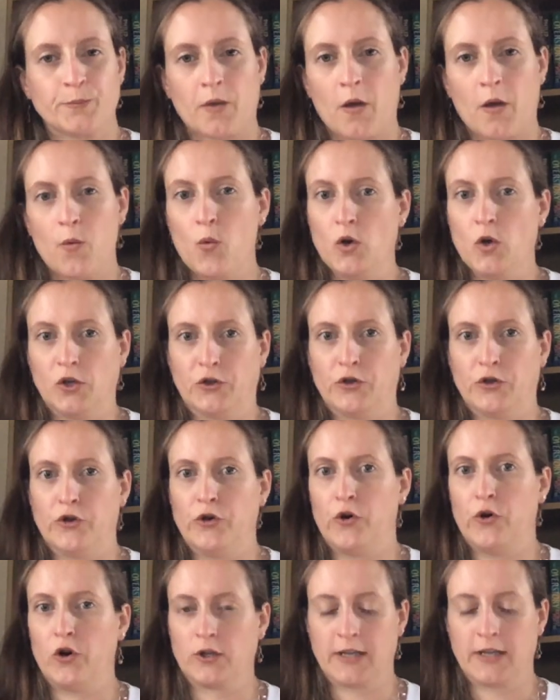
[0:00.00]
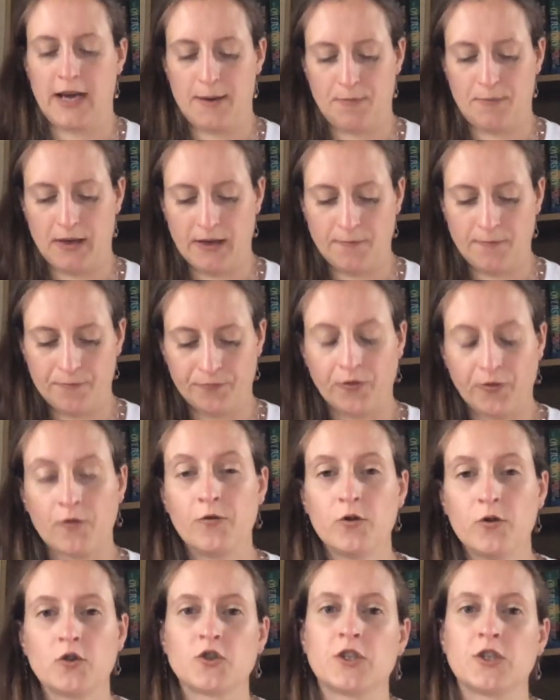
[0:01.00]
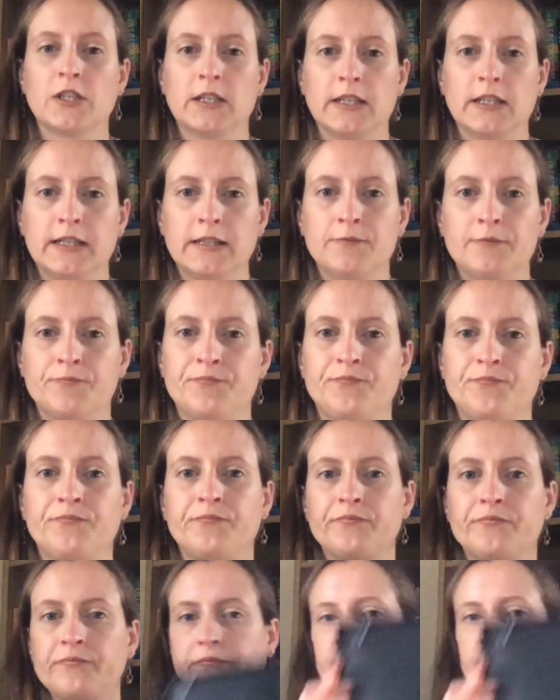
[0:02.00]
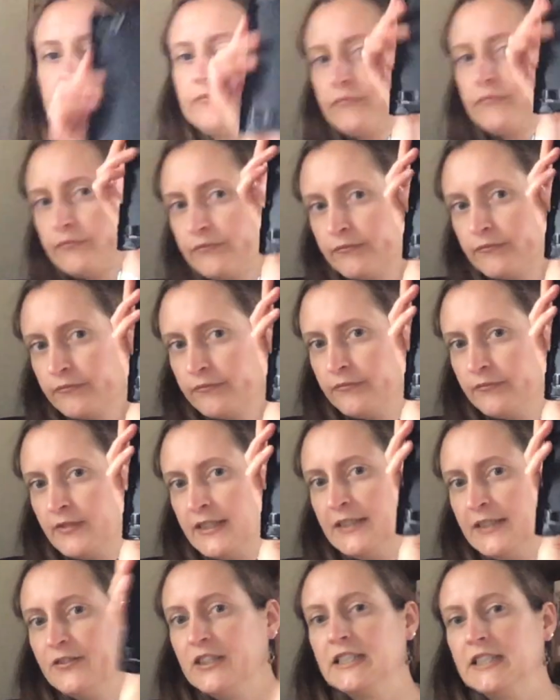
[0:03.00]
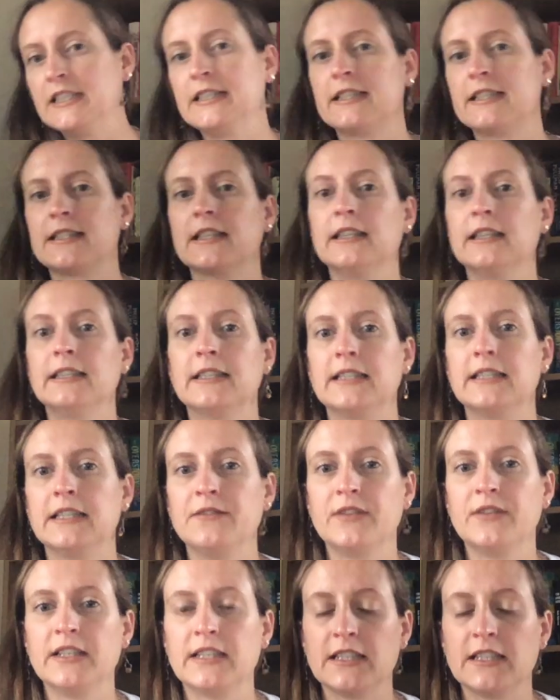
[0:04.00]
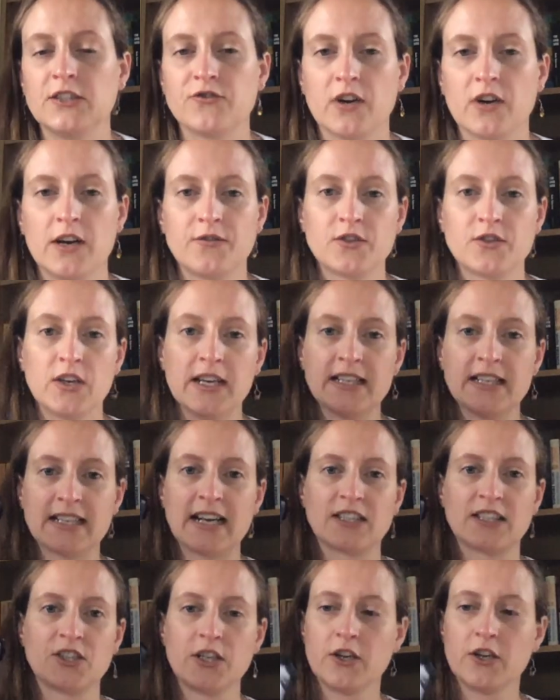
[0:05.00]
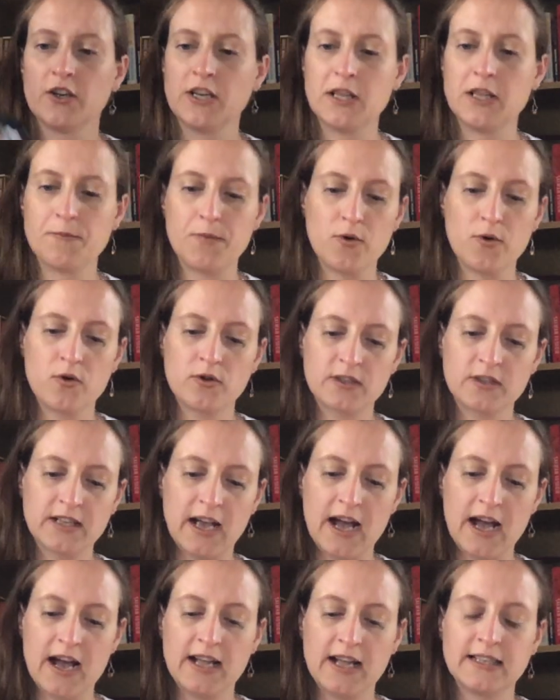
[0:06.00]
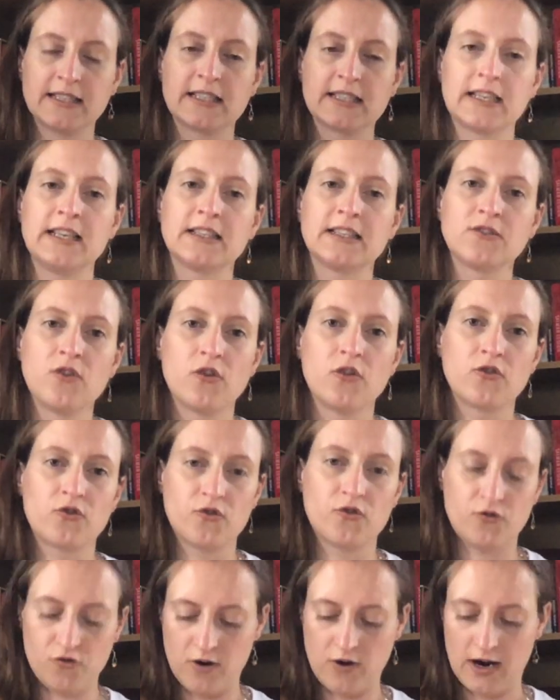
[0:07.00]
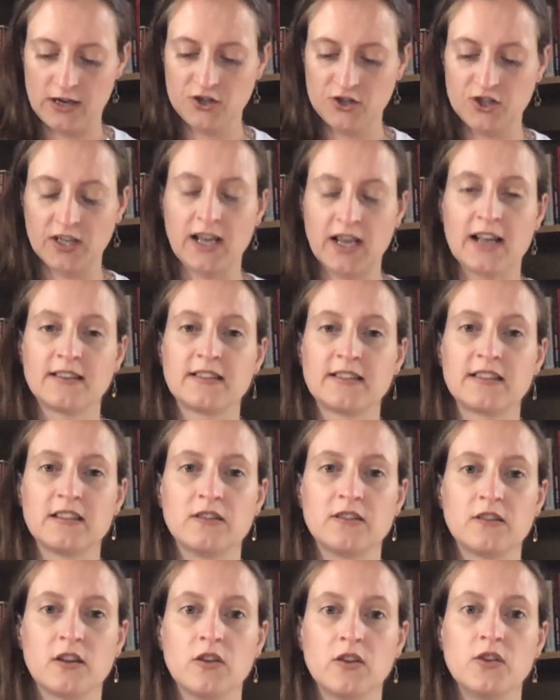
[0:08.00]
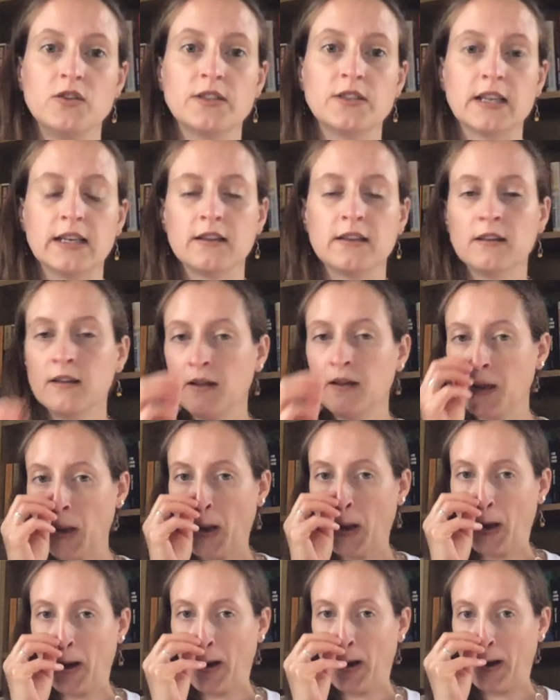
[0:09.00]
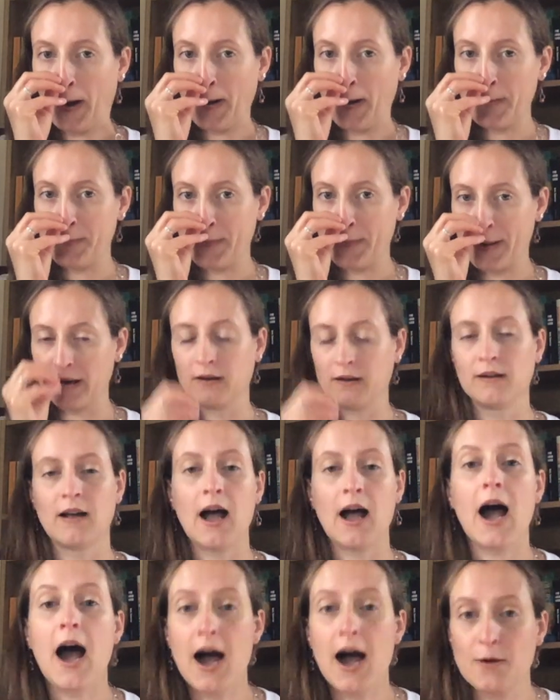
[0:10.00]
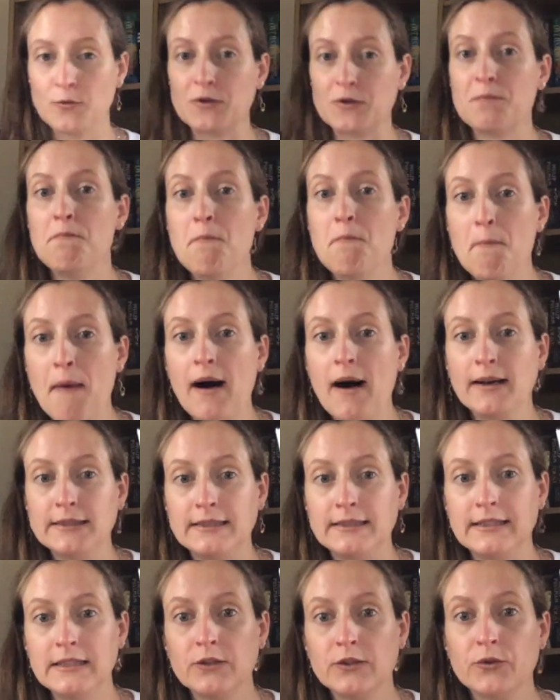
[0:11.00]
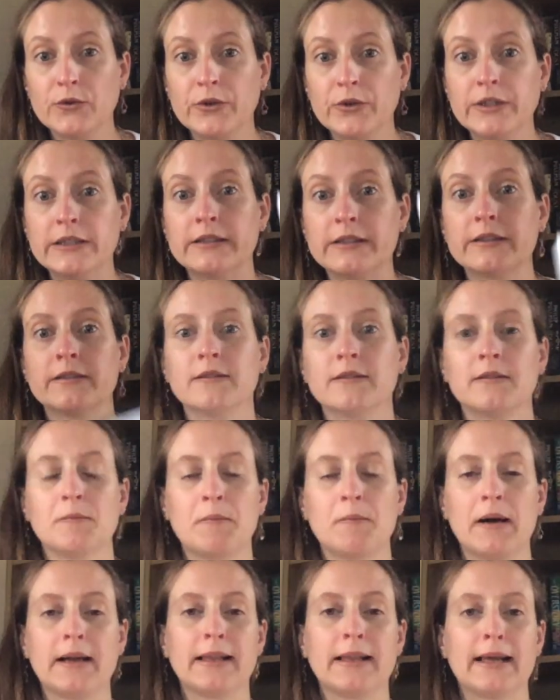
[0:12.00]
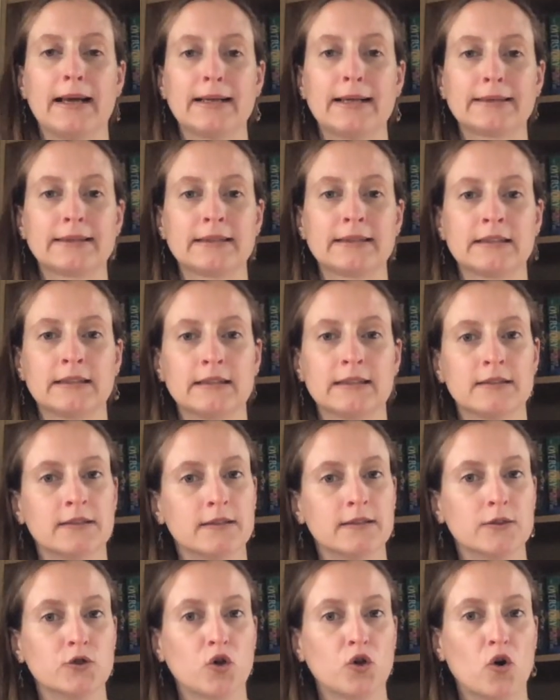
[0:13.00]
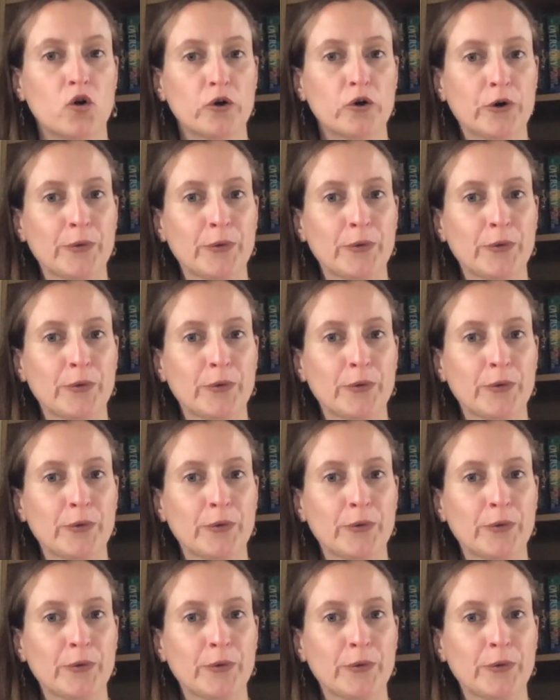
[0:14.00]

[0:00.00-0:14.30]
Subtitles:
Was not happy. Fortunately, DVD is still in the DVD drive, so it's actually only the box, and it's not trashed. I can still close it. But I was mighty annoyed by that dog.